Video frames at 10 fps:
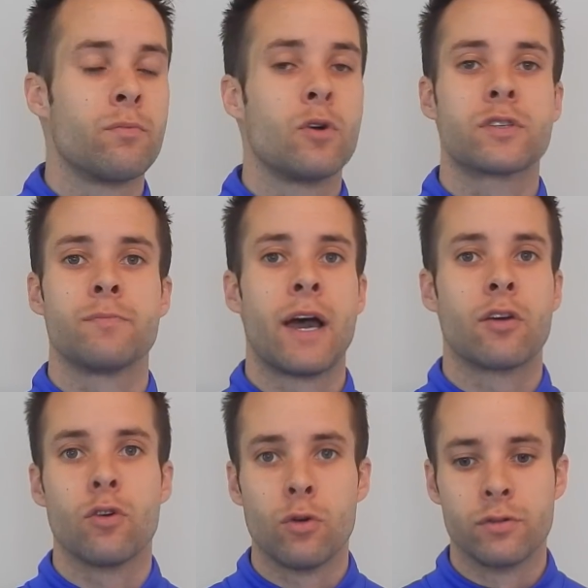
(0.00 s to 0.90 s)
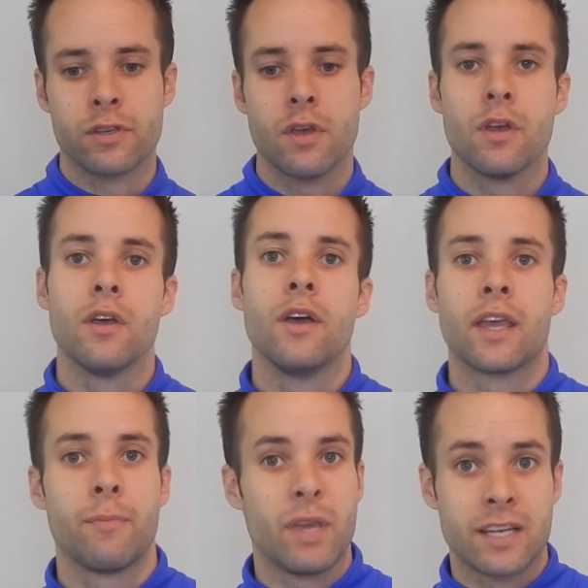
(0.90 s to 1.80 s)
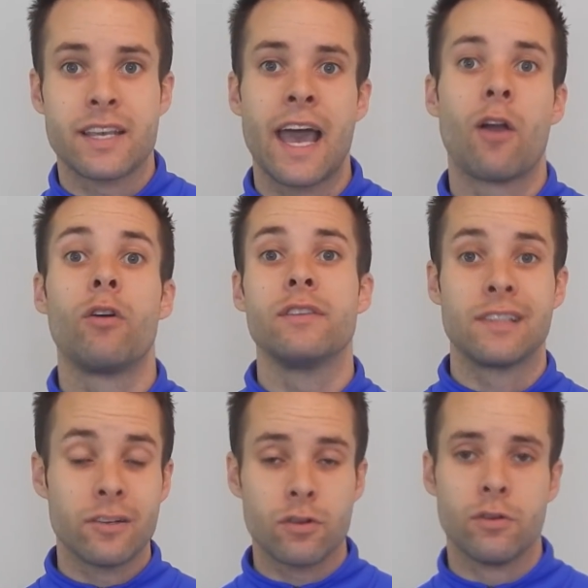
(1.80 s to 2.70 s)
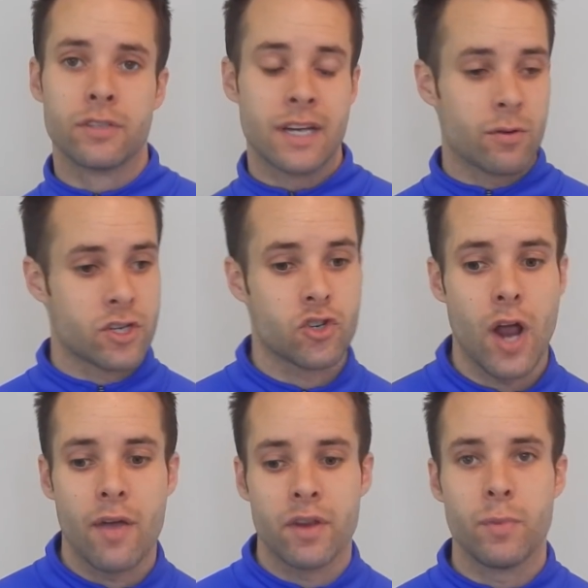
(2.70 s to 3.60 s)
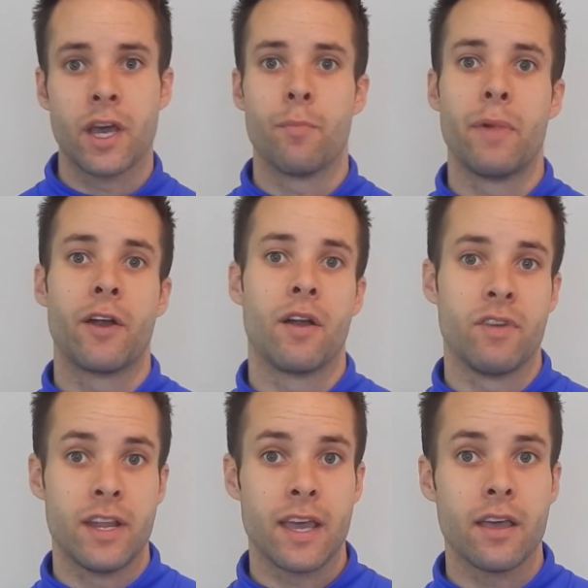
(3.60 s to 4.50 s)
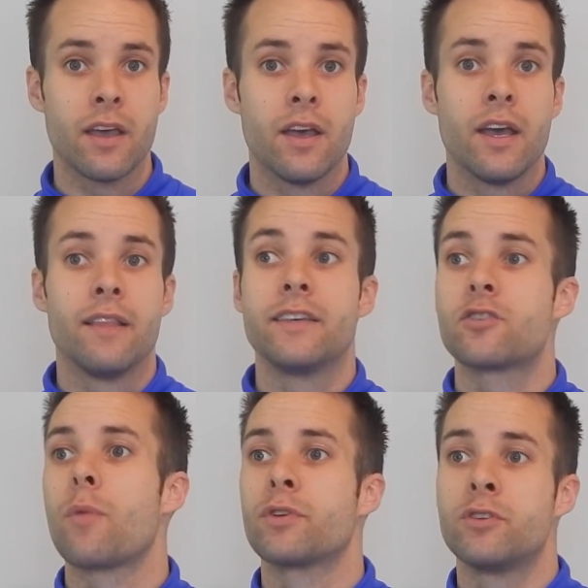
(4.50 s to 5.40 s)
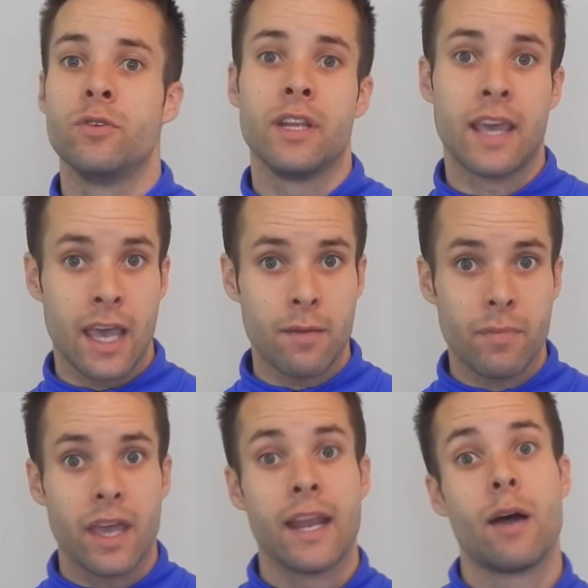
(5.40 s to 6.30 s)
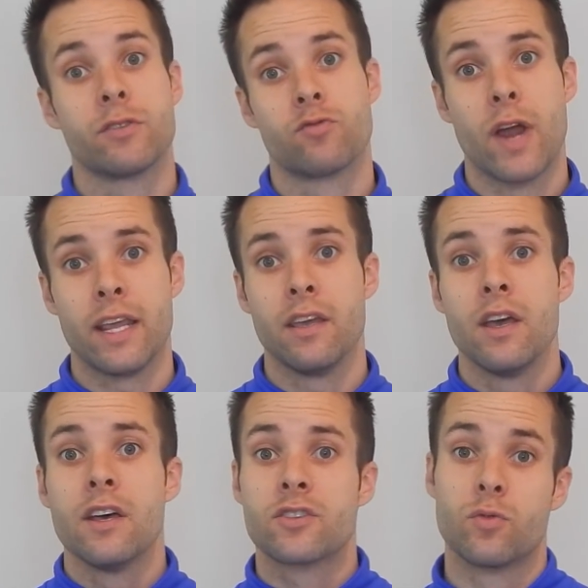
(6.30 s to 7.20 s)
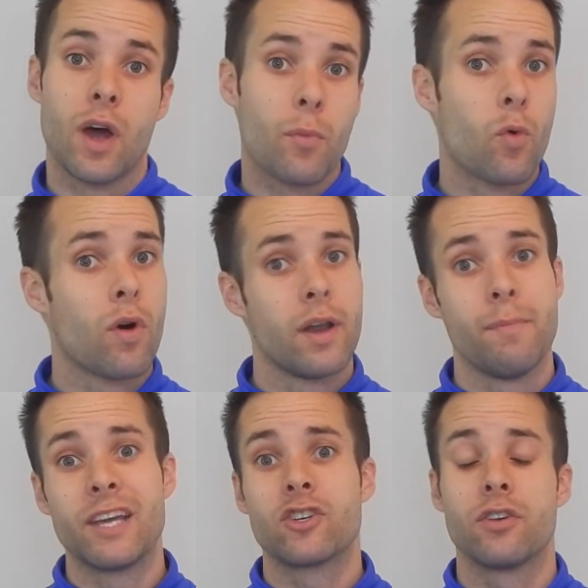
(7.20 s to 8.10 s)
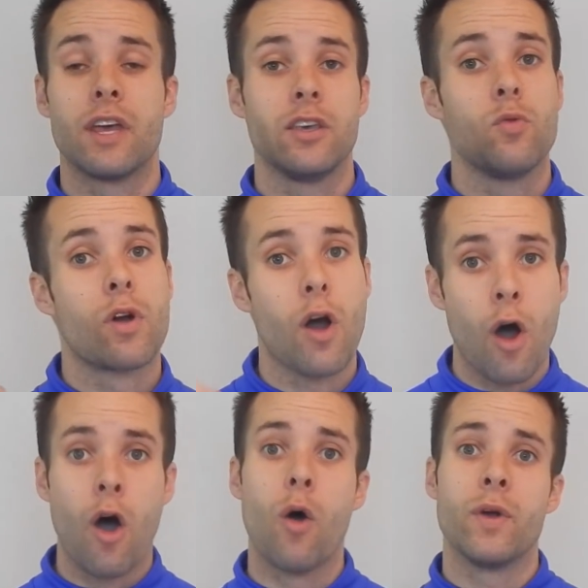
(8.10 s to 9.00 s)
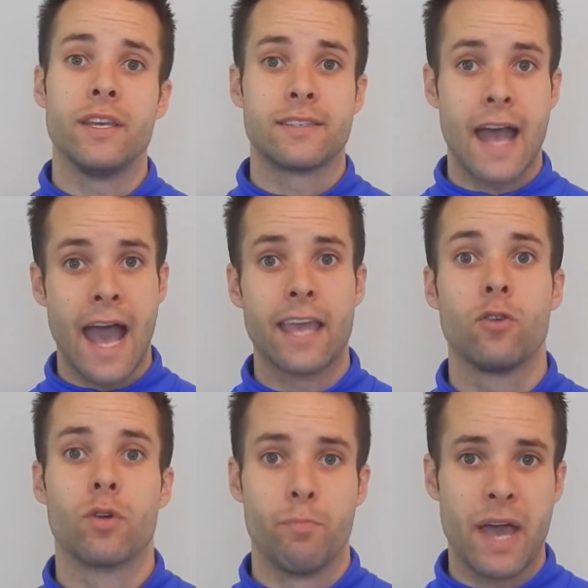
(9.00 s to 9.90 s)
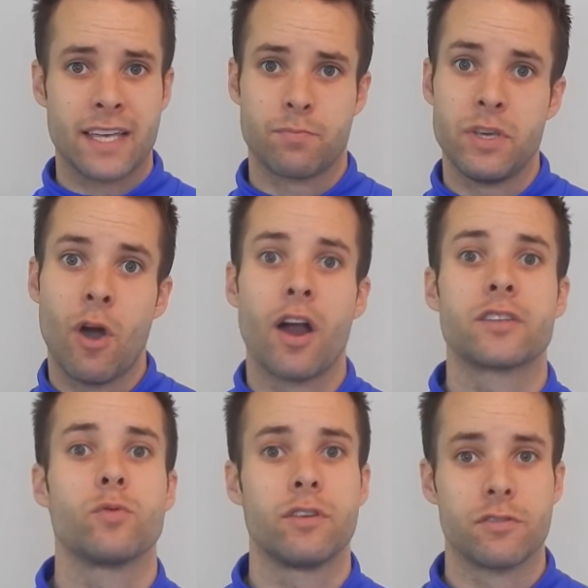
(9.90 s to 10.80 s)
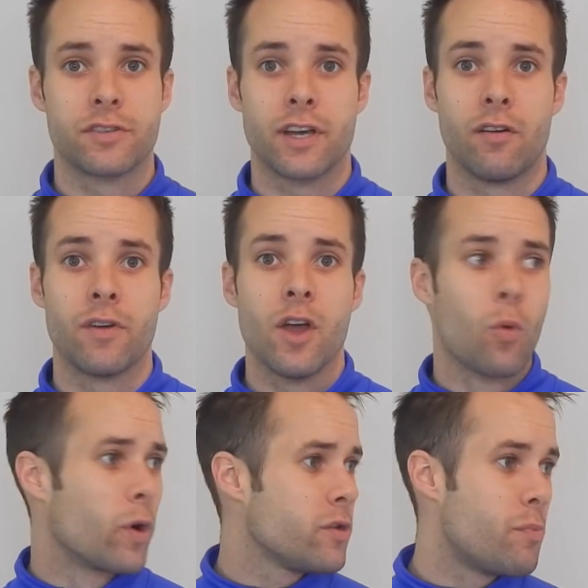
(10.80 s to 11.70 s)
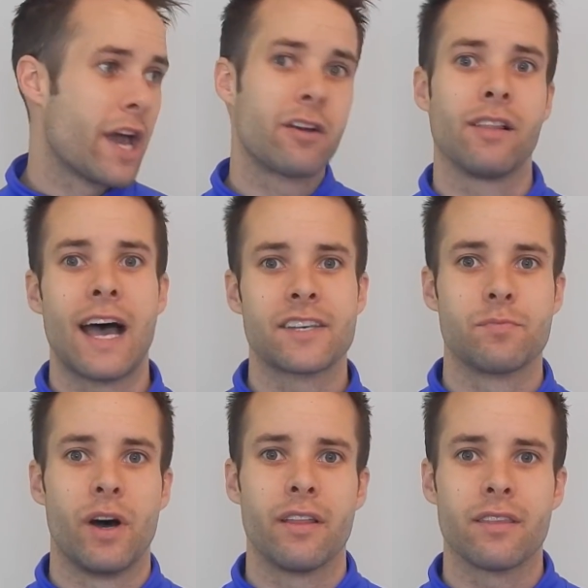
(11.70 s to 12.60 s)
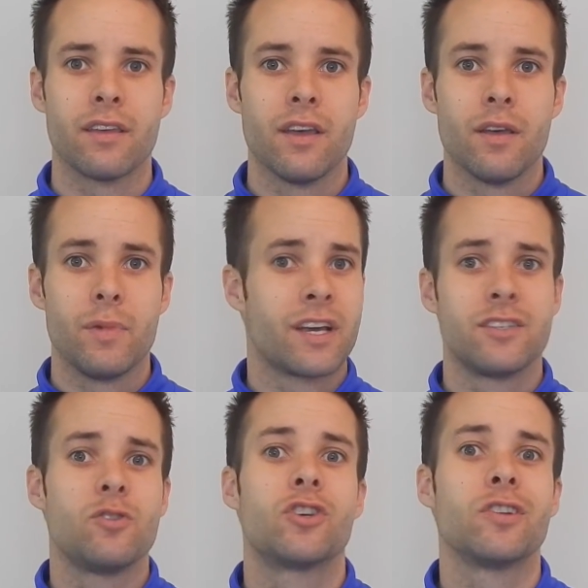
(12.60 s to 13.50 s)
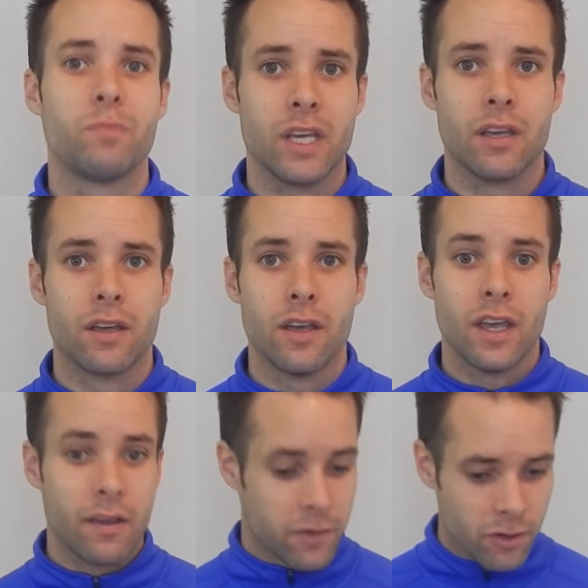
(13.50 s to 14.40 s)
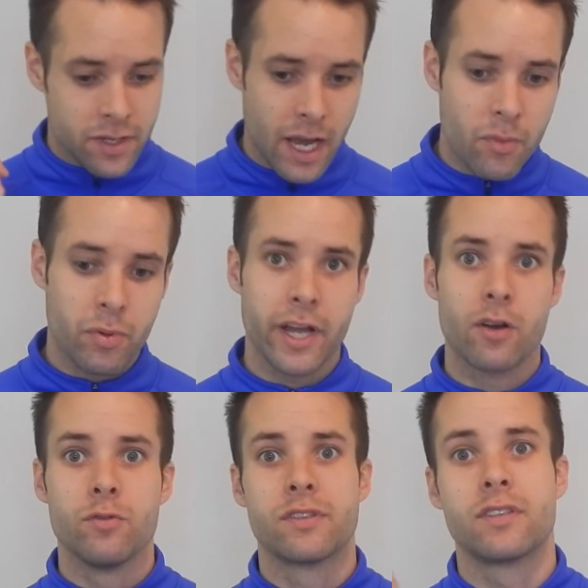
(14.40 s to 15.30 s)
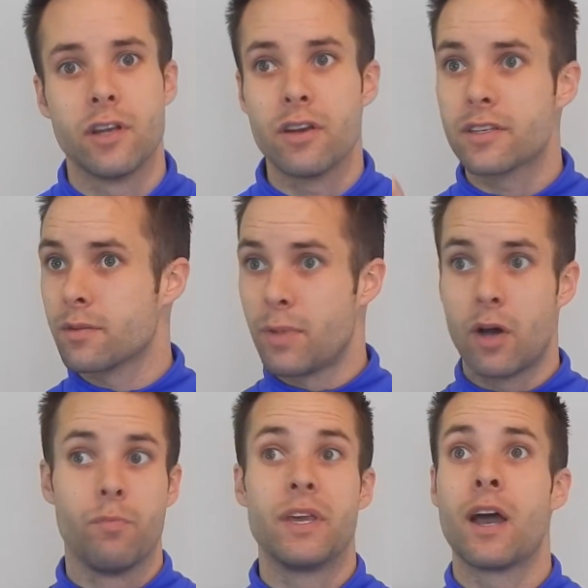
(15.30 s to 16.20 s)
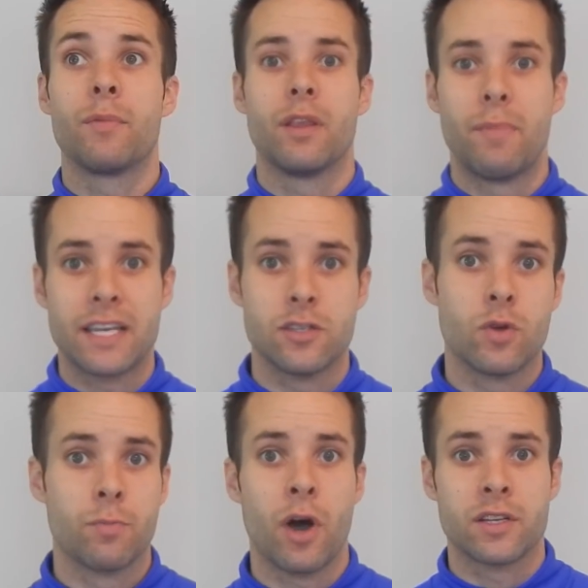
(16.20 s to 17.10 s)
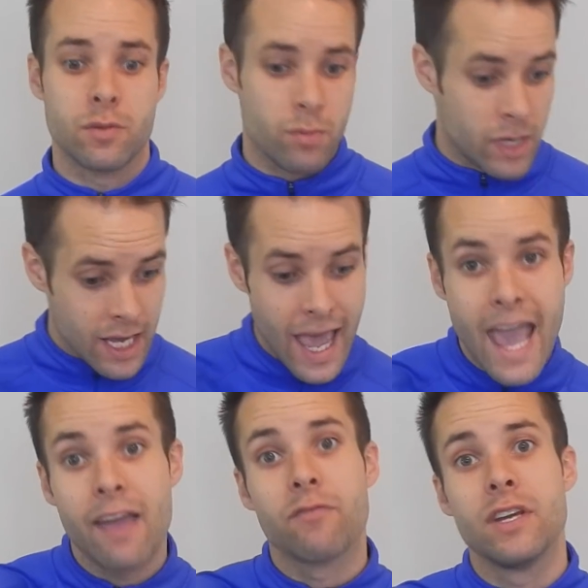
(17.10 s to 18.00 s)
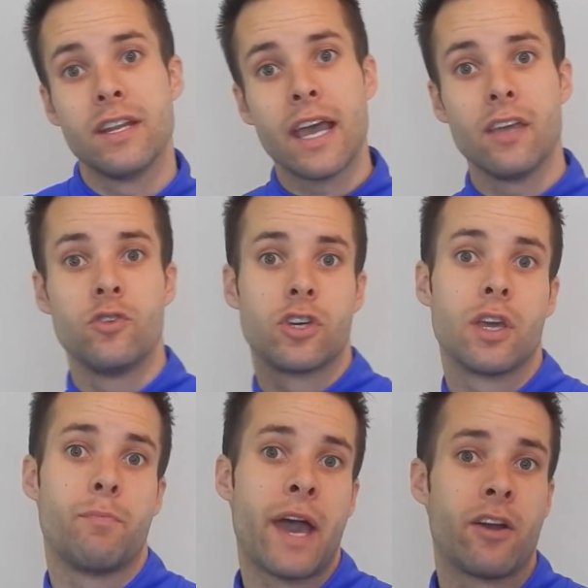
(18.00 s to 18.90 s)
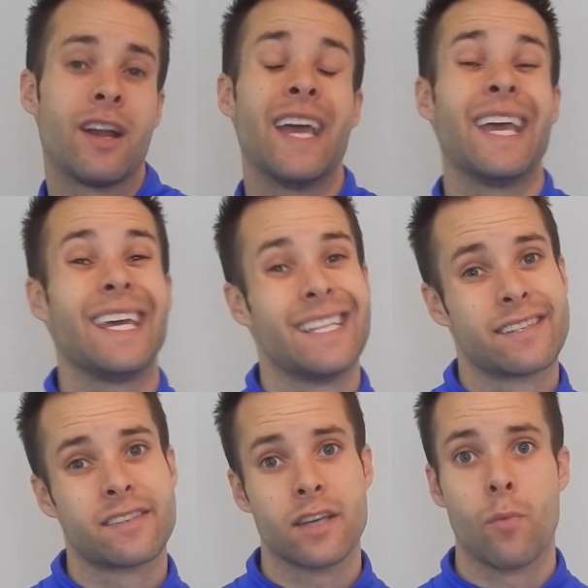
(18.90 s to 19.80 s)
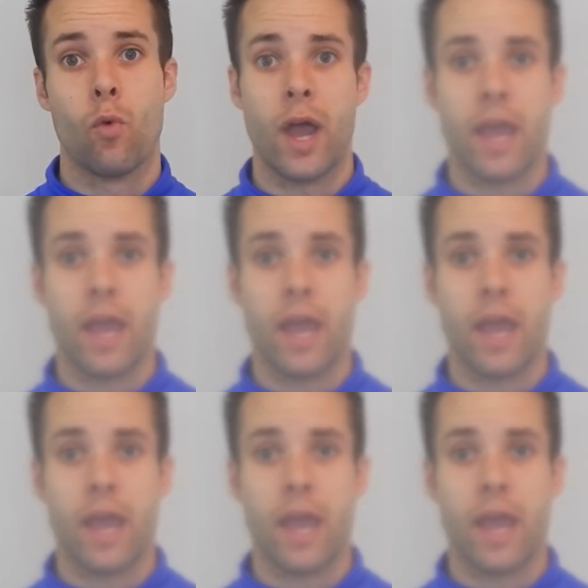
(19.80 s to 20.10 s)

the most amount of goals. Okay, because I had all these little goals and I was striving to become better every day, this opportunity came and I was ready. So number one, make sure that you are always at your best. Be honest with yourself. Were you better last month? Because you shouldn't be. If you're the type of player who's serious about becoming the best you could possibly be, every day you should get better in some